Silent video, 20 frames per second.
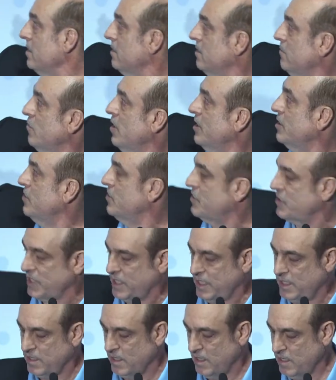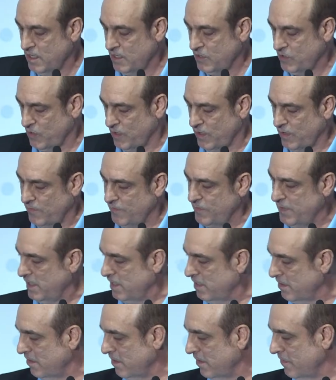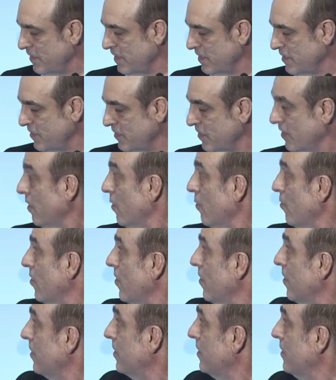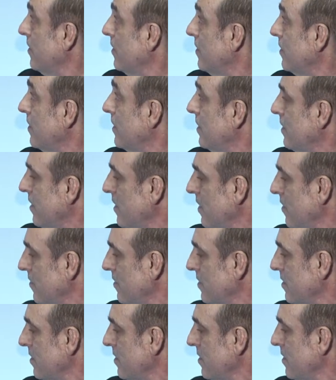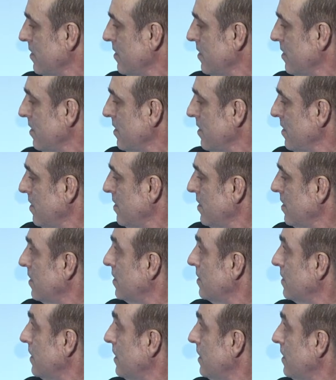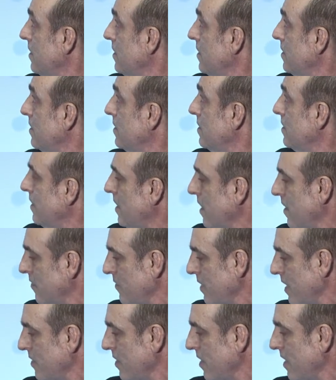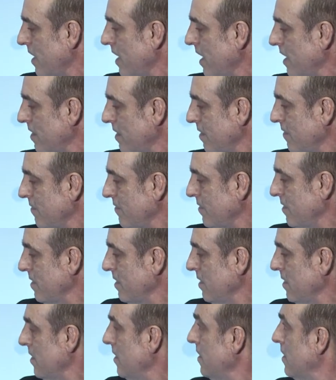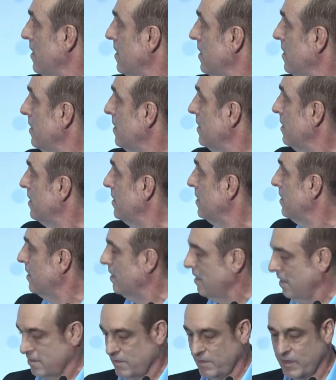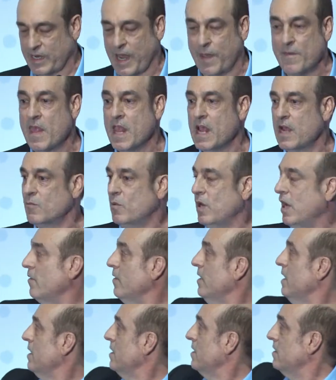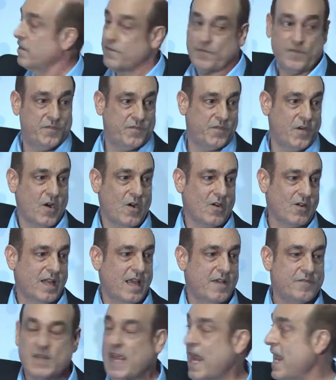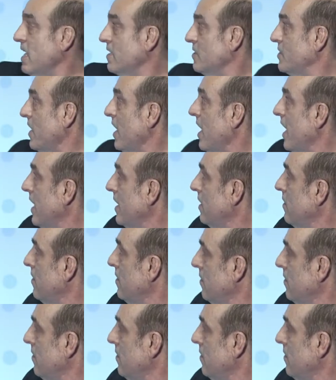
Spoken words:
what you see sort of, I don't know if this is going to work. No. Was that? No, I thought it had a, no, okay. Well, the far left-hand side,